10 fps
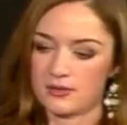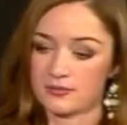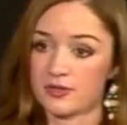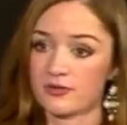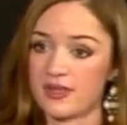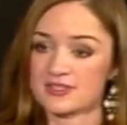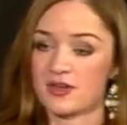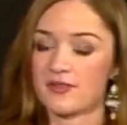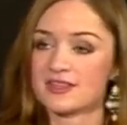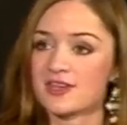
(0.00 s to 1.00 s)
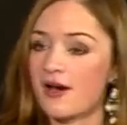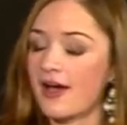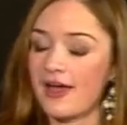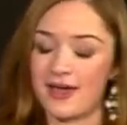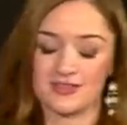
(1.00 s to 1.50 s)
Oh. Literally, oh. that's all. That's all.
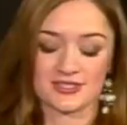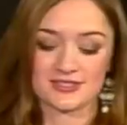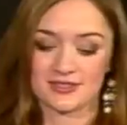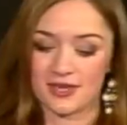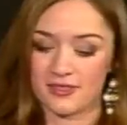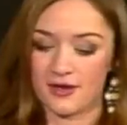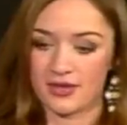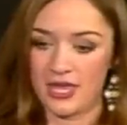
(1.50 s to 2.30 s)
I, I just I thought,